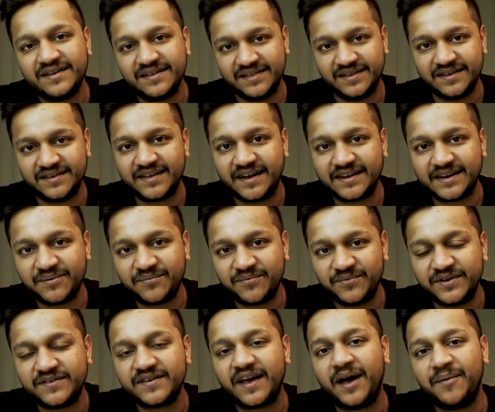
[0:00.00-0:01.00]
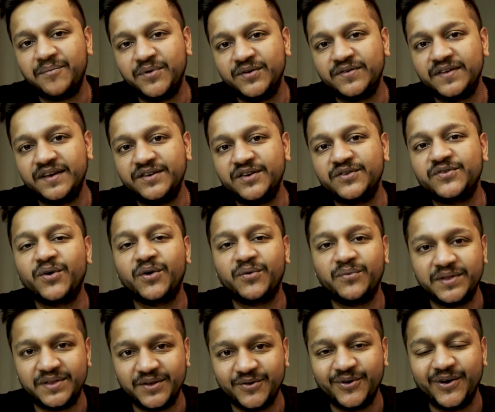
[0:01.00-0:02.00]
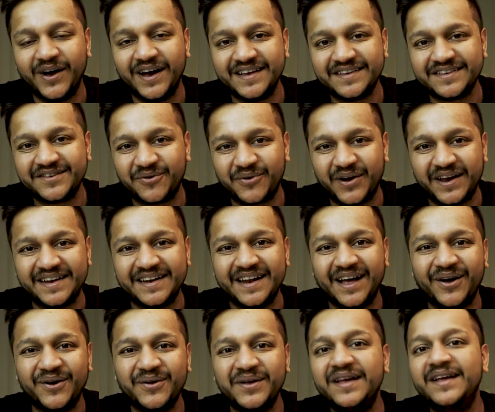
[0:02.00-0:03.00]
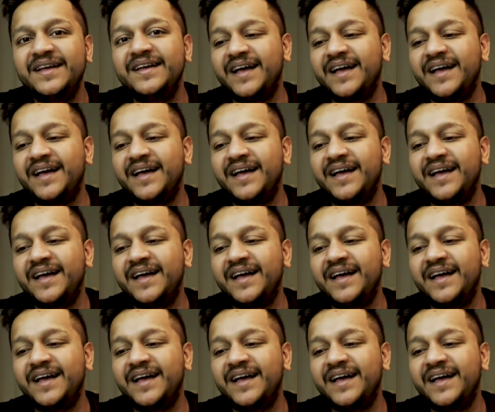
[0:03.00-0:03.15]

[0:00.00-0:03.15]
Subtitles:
the setup which I'm using to talk with you guys right now.